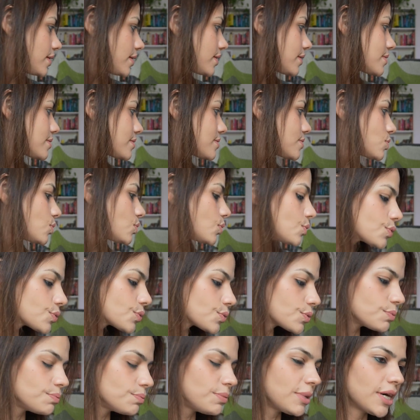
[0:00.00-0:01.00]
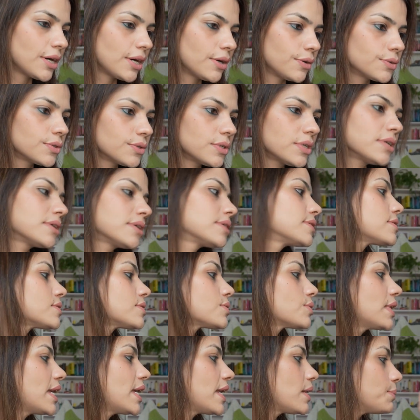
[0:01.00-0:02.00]
It is so root bound,
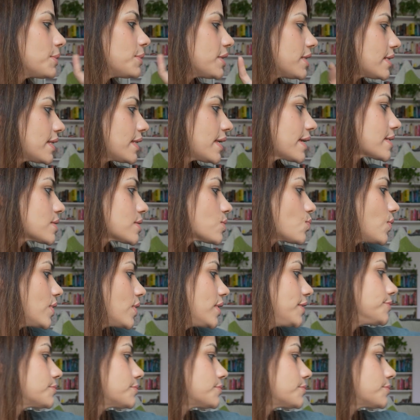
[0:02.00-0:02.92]
so that'll be the next